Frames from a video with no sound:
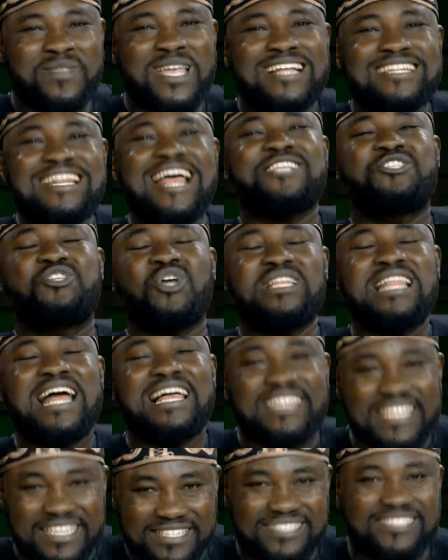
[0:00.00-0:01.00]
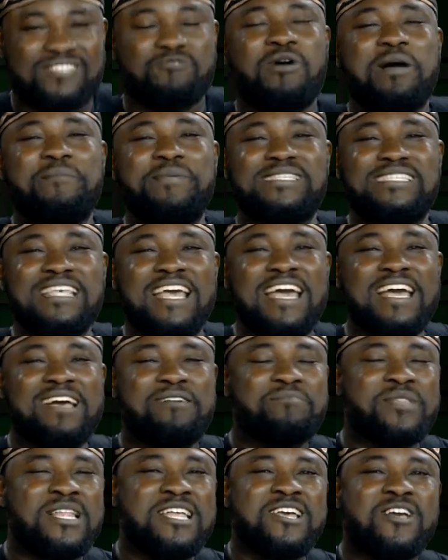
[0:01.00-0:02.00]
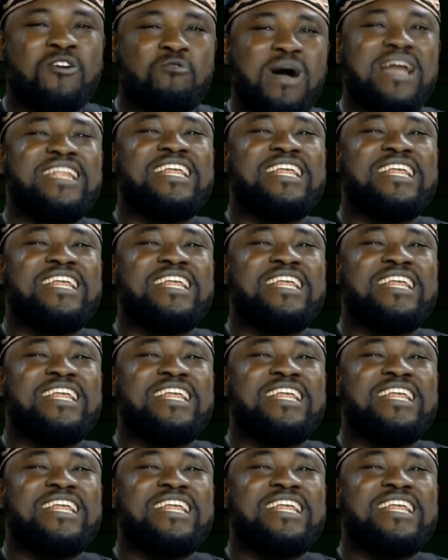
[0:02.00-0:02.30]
Now journalists when we say when